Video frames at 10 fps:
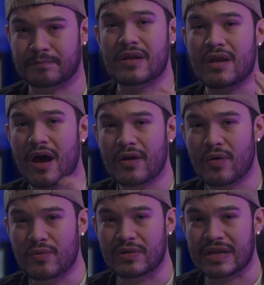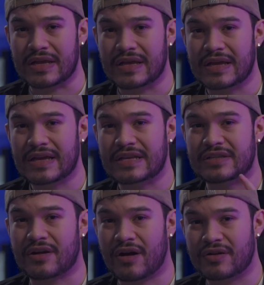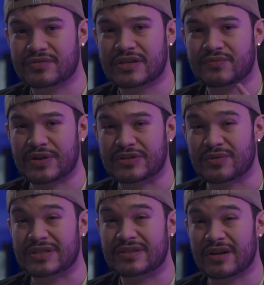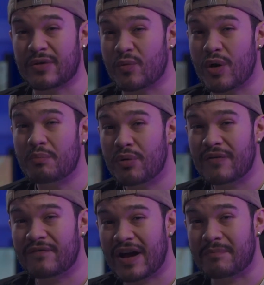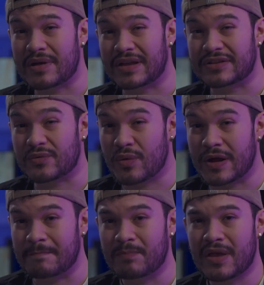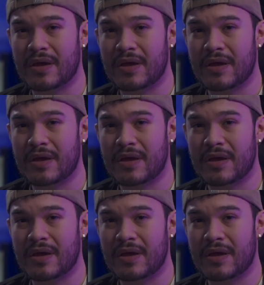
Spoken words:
Not only is the contrast ratio a stunning 1.5 million to 1,